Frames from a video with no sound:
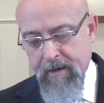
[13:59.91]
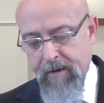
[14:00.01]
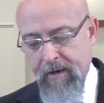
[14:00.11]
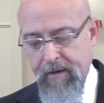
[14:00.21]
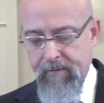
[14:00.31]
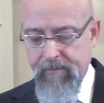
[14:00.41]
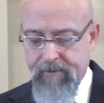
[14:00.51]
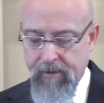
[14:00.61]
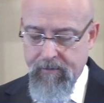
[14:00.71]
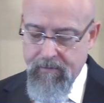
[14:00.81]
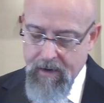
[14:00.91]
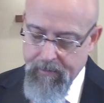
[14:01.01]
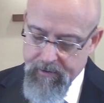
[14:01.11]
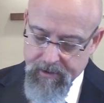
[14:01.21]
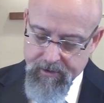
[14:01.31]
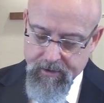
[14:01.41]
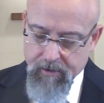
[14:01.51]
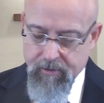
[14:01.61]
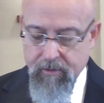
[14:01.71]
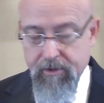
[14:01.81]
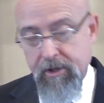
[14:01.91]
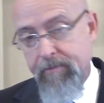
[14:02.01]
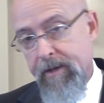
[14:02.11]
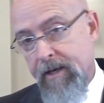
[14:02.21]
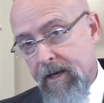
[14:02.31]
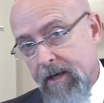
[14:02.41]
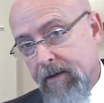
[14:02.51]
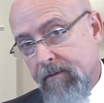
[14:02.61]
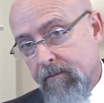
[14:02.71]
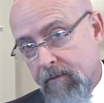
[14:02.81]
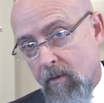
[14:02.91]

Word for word: it, children represents those who are just beginning their